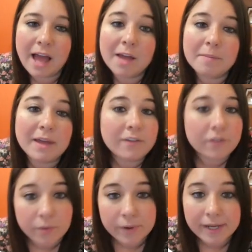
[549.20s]
If
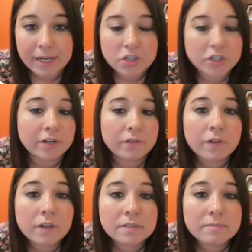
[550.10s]
you are engaging in
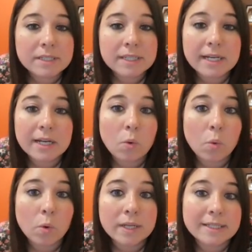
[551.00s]
false, misleading,
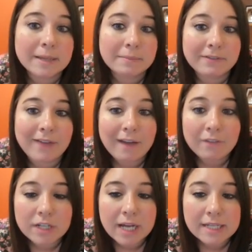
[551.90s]
or deceptive
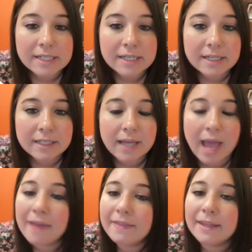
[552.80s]
advertising.
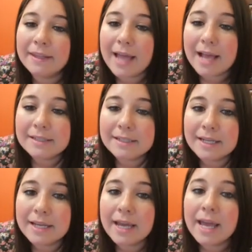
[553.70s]
And then
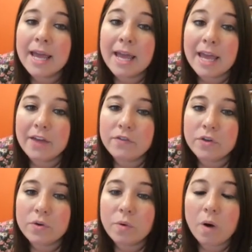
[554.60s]
lastly, if
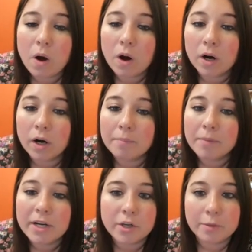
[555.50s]
you are
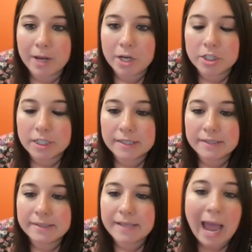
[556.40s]
putting your
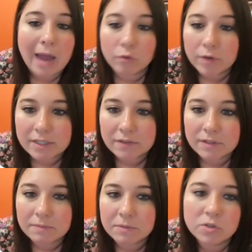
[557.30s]
patients at risk of
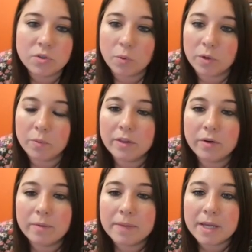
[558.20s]
some sort, whether
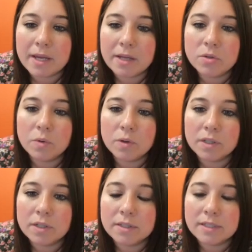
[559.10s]
it be
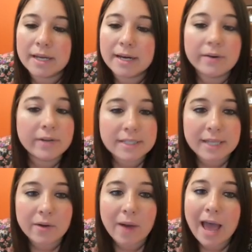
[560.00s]
towards an illness that
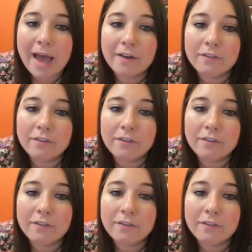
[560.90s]
you have,